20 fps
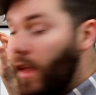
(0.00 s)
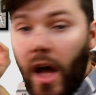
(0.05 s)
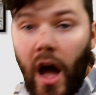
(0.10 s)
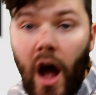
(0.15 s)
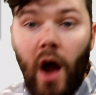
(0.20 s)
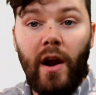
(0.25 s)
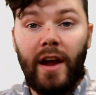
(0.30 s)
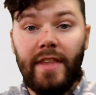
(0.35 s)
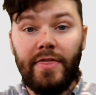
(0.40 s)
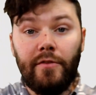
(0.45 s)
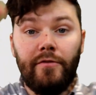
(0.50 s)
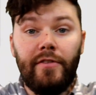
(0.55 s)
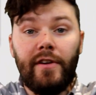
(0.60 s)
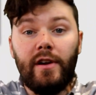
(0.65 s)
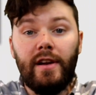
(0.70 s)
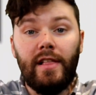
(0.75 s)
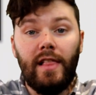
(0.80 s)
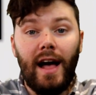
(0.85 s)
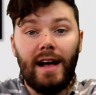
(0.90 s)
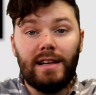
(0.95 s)
Alright, the
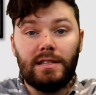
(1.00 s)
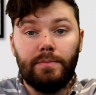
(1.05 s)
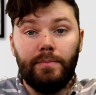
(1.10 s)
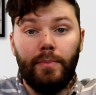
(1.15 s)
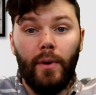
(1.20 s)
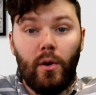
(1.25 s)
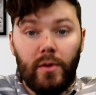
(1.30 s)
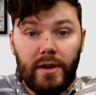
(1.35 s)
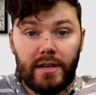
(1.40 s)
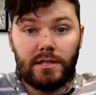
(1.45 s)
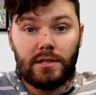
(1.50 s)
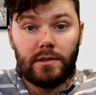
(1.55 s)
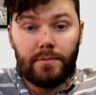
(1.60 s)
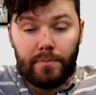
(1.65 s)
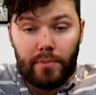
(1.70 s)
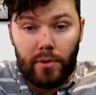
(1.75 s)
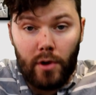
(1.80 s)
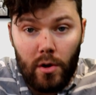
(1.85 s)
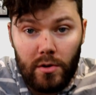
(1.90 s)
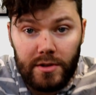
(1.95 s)
very last bonus
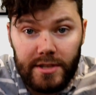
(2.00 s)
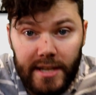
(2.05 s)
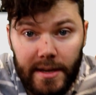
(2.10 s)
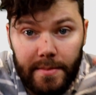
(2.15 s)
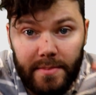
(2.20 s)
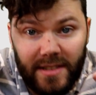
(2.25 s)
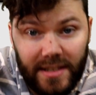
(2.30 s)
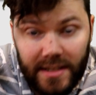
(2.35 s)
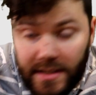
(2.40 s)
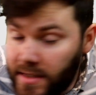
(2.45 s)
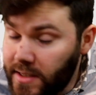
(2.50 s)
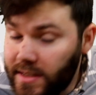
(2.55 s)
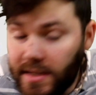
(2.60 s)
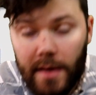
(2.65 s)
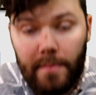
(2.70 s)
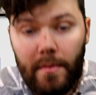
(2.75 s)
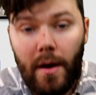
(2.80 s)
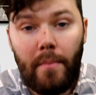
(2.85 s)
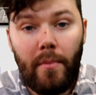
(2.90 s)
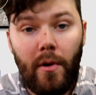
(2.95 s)
pro tip to
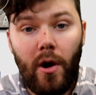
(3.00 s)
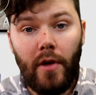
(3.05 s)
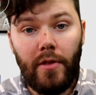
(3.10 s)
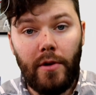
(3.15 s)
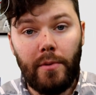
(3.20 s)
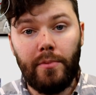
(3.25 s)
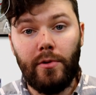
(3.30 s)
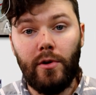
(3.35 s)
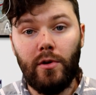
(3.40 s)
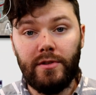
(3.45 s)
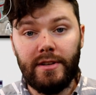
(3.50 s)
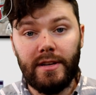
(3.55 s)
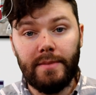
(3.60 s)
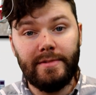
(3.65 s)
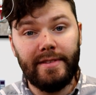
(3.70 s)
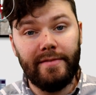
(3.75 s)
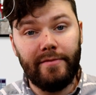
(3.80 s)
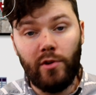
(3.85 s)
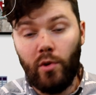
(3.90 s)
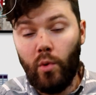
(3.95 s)
sum up all the pro
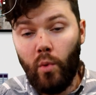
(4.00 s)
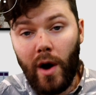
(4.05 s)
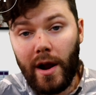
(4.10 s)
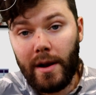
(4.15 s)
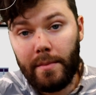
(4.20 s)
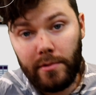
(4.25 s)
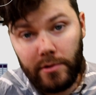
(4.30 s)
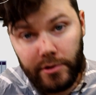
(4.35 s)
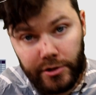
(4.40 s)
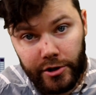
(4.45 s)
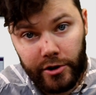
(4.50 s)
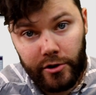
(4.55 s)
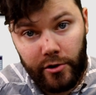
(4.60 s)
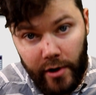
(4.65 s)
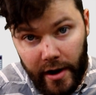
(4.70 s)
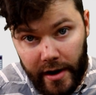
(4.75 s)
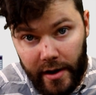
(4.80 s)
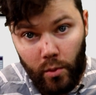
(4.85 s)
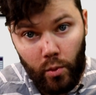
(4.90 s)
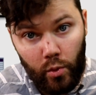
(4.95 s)
tips if you want to boost your
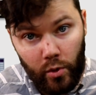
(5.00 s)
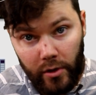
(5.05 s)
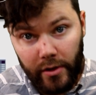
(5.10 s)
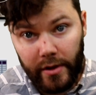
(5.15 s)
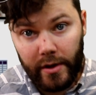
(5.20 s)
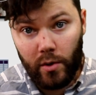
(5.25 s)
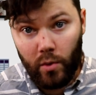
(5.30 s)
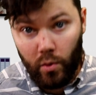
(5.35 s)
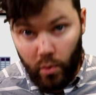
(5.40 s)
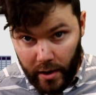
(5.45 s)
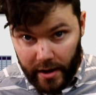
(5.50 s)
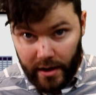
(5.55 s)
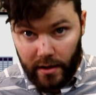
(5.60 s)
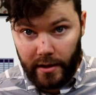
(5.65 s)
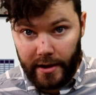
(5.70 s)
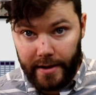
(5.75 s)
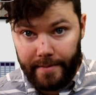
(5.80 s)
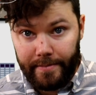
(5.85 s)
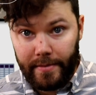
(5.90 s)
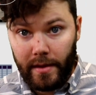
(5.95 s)
credit really
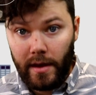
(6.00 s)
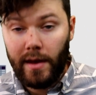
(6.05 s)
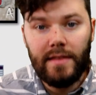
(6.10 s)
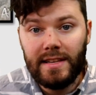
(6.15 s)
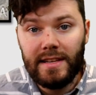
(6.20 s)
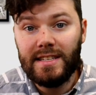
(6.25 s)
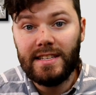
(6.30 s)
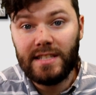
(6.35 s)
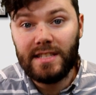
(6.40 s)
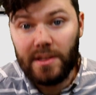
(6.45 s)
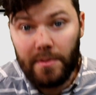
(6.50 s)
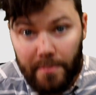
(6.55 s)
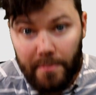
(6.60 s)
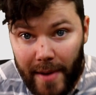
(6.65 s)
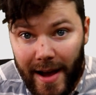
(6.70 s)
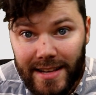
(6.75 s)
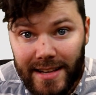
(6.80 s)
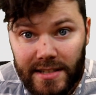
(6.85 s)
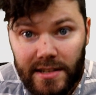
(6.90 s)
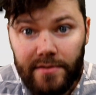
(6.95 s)
quickly. This is the
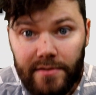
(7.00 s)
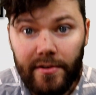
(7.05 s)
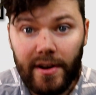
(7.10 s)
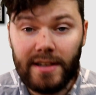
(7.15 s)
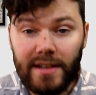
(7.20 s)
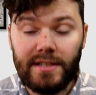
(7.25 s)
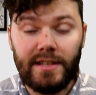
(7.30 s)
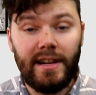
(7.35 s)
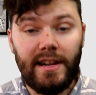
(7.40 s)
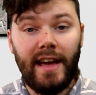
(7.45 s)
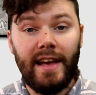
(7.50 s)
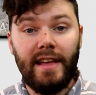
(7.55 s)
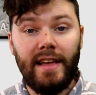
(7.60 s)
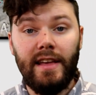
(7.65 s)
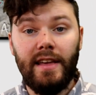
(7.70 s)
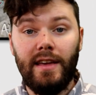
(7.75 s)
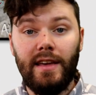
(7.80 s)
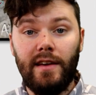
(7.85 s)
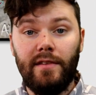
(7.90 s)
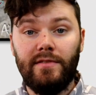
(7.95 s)
best advice that I
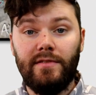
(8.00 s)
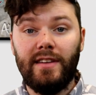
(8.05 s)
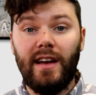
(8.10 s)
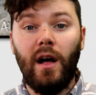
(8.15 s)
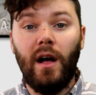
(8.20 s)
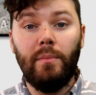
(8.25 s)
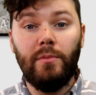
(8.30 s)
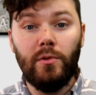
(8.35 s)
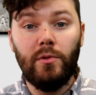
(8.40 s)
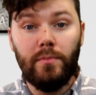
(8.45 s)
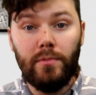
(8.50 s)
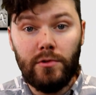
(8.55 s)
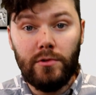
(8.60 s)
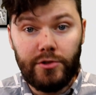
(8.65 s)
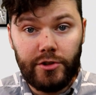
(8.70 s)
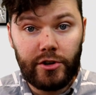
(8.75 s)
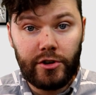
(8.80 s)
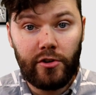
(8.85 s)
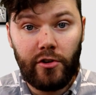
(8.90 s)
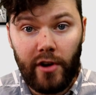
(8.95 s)
can give to help you
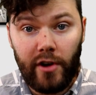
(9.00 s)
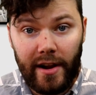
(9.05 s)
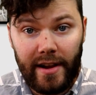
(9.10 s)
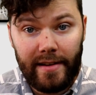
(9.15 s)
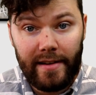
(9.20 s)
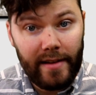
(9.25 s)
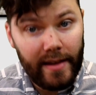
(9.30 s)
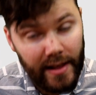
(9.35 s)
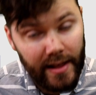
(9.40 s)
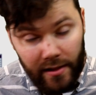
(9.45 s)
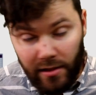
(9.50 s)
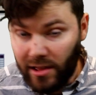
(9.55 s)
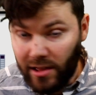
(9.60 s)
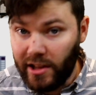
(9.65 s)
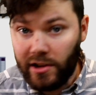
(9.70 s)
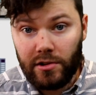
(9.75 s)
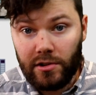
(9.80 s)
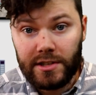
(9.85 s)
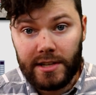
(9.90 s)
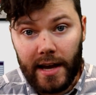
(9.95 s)
boost your credit in
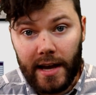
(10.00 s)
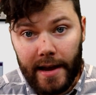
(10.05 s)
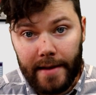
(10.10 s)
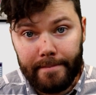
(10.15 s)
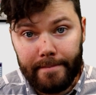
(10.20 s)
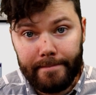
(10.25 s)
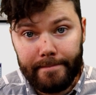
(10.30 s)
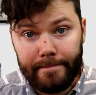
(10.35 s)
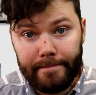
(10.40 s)
little time.